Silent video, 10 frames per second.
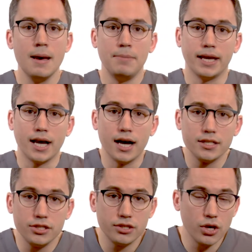
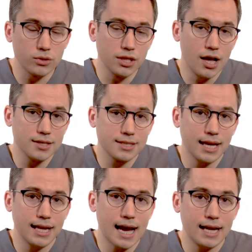Because those lungs
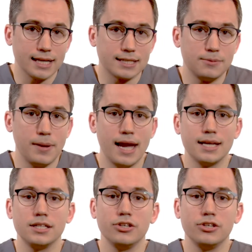cannot expand,